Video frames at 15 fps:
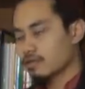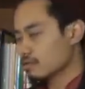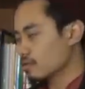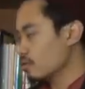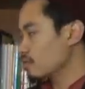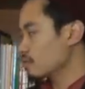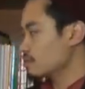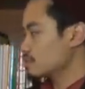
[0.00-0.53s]

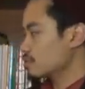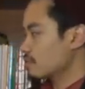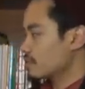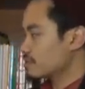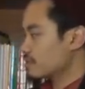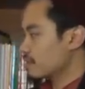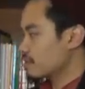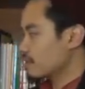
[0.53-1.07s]
So
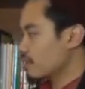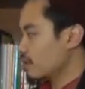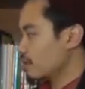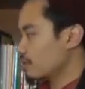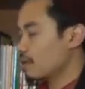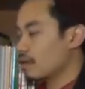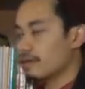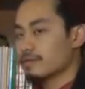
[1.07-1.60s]
they said that
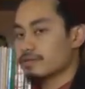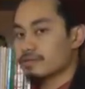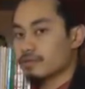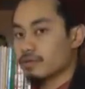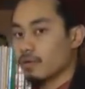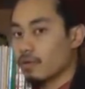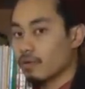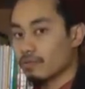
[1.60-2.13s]
Allah is
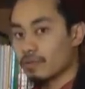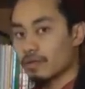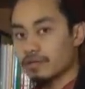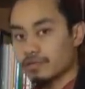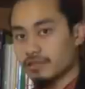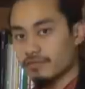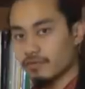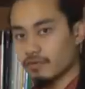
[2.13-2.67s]
all
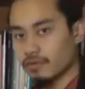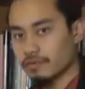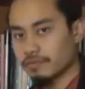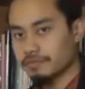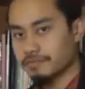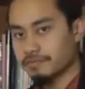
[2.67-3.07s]
merciful,